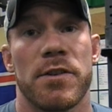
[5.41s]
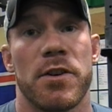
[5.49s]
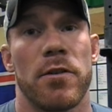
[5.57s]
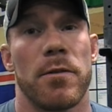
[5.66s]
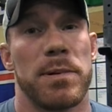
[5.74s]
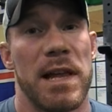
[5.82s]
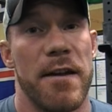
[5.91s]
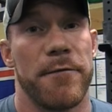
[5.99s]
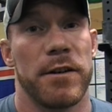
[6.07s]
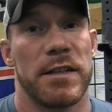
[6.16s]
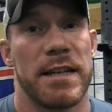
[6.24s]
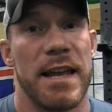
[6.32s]
so the plan
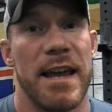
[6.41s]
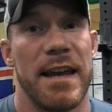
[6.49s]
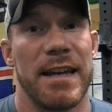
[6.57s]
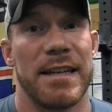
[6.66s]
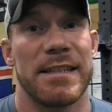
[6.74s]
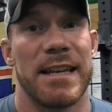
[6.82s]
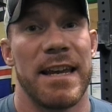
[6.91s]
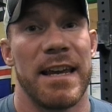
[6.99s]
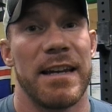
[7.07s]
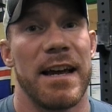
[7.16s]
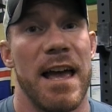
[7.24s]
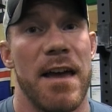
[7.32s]
for today is to
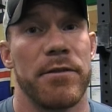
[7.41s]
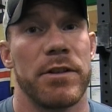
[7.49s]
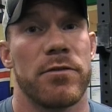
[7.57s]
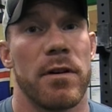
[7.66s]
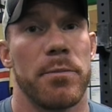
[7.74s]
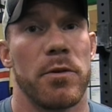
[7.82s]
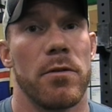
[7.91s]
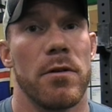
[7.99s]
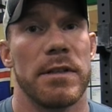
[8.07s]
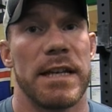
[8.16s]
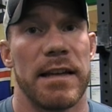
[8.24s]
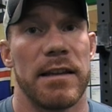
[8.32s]
hit a heavy triple
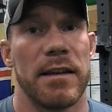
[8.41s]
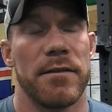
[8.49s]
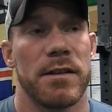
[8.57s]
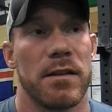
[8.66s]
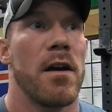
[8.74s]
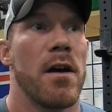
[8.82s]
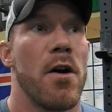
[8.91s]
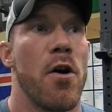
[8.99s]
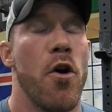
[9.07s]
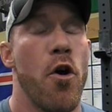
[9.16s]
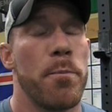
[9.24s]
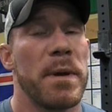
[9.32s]
on deadlifts.
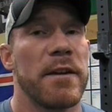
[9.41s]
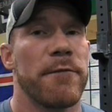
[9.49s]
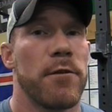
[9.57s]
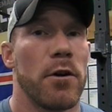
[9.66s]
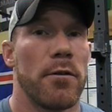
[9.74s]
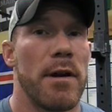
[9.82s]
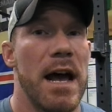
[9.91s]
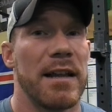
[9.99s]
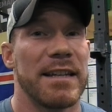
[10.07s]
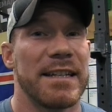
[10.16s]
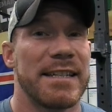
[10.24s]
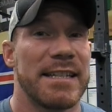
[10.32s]
Hoping for
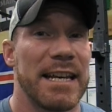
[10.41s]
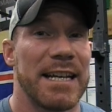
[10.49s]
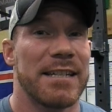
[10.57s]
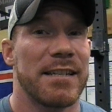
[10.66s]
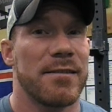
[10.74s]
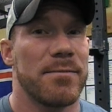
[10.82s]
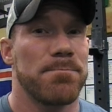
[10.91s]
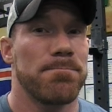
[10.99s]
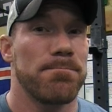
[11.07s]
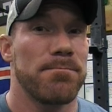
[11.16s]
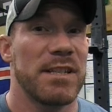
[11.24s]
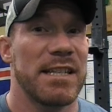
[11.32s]
around the
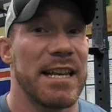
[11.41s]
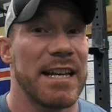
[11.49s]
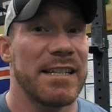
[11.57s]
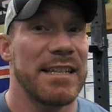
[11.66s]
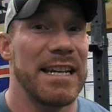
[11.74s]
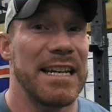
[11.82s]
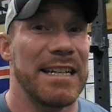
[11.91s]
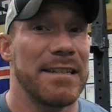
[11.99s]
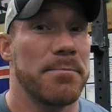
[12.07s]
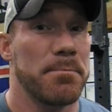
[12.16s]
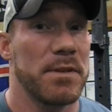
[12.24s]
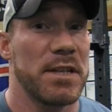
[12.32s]

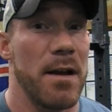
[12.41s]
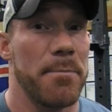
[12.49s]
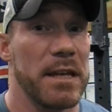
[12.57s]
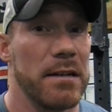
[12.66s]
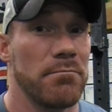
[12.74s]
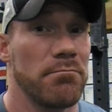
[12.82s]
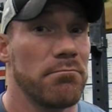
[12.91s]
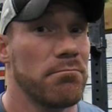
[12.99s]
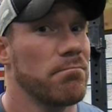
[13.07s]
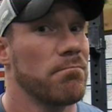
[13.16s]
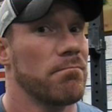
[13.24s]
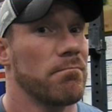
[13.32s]
660
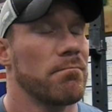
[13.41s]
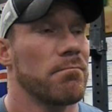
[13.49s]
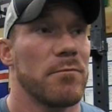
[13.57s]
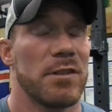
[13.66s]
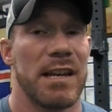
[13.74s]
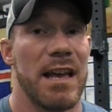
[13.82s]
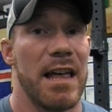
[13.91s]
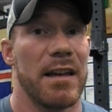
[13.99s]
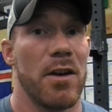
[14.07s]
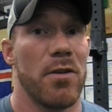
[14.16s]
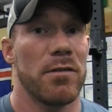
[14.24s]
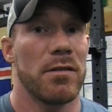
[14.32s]
something. We'll see how it
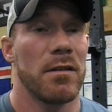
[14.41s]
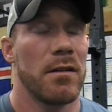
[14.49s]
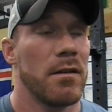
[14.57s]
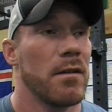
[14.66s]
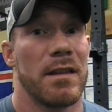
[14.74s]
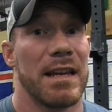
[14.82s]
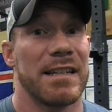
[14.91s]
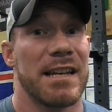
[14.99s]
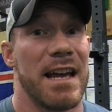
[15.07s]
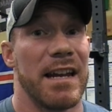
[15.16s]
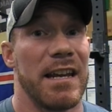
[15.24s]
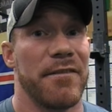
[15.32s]
goes. Think it's
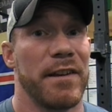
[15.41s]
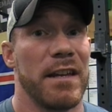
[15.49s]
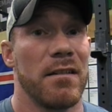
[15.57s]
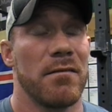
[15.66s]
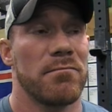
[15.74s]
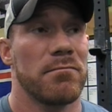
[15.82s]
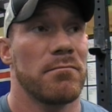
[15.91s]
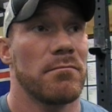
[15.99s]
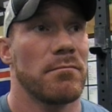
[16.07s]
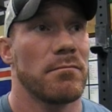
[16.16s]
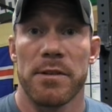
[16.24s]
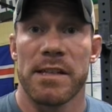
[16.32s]
kind of iffy.
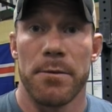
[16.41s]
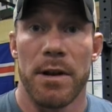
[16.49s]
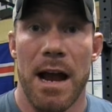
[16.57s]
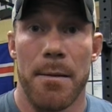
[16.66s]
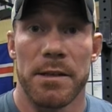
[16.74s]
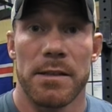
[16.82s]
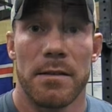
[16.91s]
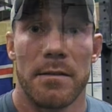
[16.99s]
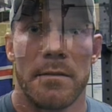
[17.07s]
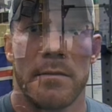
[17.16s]
We'll see what happens.